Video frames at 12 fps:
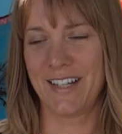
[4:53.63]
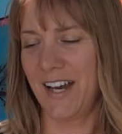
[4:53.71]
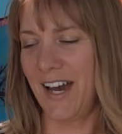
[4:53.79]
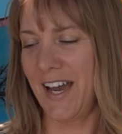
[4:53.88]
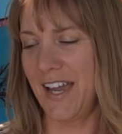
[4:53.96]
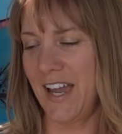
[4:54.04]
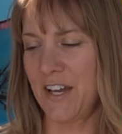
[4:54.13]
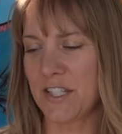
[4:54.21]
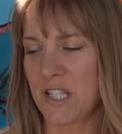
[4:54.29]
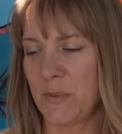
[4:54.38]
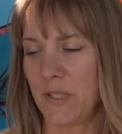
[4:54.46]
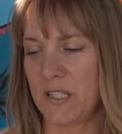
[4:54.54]
Hi, I
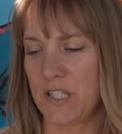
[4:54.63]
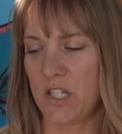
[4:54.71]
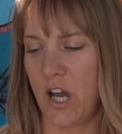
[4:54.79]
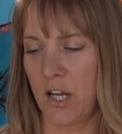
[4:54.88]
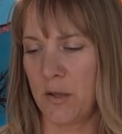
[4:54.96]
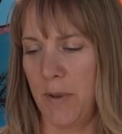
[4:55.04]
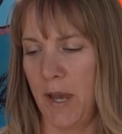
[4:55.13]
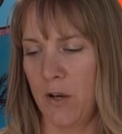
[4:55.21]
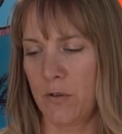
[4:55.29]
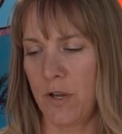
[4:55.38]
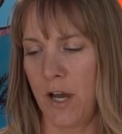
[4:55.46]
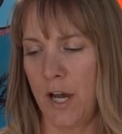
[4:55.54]
also wanted to talk
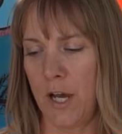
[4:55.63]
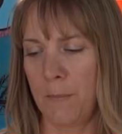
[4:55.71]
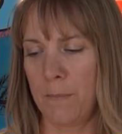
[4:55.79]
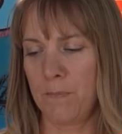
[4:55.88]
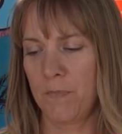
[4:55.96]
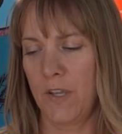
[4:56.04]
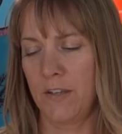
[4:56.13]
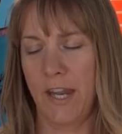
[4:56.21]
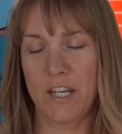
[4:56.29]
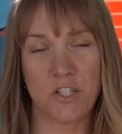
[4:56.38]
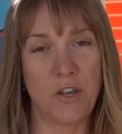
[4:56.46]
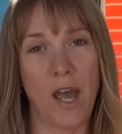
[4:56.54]
about, in
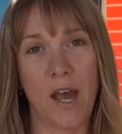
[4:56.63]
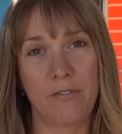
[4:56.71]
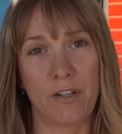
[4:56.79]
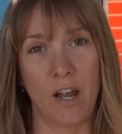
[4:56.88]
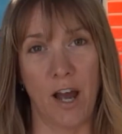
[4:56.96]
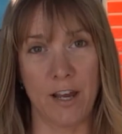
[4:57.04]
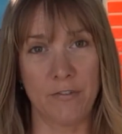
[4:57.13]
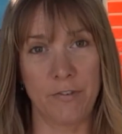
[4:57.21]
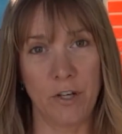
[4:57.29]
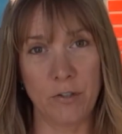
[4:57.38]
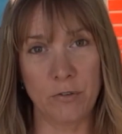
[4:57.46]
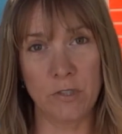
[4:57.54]
case you have an
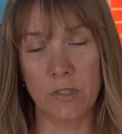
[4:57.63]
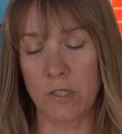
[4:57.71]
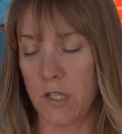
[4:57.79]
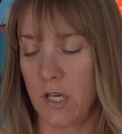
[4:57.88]
iPhone,